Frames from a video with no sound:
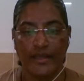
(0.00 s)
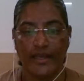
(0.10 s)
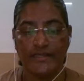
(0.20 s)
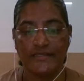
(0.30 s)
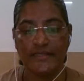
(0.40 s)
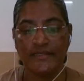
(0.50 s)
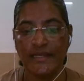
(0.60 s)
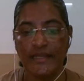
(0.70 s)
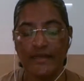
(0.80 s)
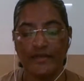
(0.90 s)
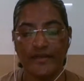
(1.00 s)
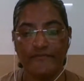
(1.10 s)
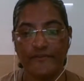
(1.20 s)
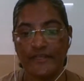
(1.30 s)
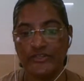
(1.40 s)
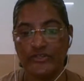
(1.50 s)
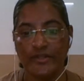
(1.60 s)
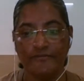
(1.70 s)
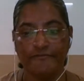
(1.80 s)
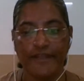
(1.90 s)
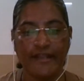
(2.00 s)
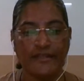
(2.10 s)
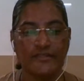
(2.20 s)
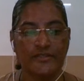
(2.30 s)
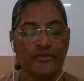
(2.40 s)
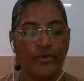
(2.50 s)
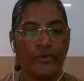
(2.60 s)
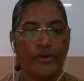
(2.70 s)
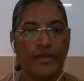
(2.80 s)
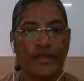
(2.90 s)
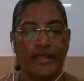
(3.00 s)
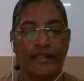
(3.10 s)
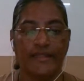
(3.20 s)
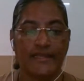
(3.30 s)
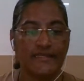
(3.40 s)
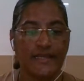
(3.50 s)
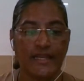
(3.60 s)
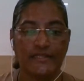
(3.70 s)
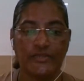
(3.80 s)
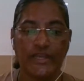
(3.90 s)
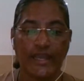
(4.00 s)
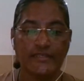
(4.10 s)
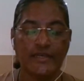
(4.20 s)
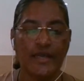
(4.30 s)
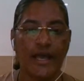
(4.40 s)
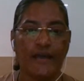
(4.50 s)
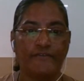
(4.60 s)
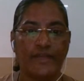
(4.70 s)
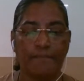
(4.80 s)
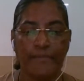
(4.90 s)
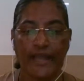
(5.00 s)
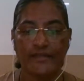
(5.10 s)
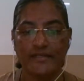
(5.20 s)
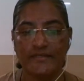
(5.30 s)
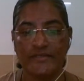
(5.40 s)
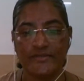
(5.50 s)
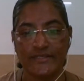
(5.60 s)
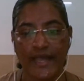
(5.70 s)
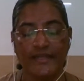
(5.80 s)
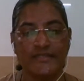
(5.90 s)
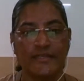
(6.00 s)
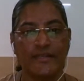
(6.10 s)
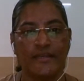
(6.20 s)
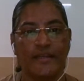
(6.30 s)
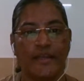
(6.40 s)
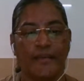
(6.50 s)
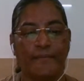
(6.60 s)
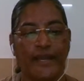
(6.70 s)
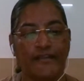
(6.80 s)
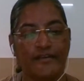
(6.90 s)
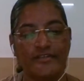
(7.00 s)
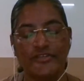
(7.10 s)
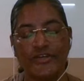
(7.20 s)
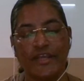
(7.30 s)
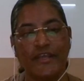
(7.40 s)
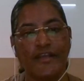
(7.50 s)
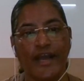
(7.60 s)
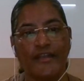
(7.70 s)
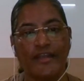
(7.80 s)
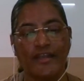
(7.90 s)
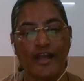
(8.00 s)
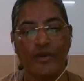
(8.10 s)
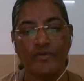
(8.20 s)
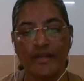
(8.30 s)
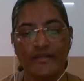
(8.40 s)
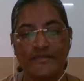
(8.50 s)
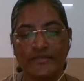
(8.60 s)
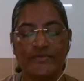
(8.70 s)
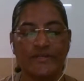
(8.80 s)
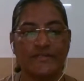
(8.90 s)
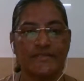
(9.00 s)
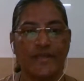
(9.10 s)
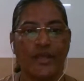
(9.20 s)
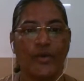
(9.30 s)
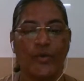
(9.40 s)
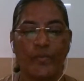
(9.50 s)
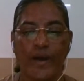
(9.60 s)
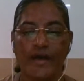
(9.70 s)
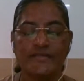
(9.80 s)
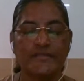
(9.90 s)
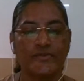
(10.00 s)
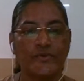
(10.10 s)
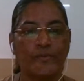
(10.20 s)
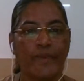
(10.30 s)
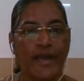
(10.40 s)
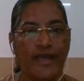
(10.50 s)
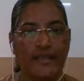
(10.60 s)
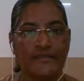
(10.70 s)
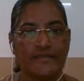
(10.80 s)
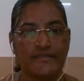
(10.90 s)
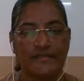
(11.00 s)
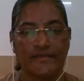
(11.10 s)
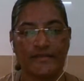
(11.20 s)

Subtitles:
It is indeed a deferential feeling to know that as an educator, I have impacted society by nurturing, guiding countless students who pass through my hands.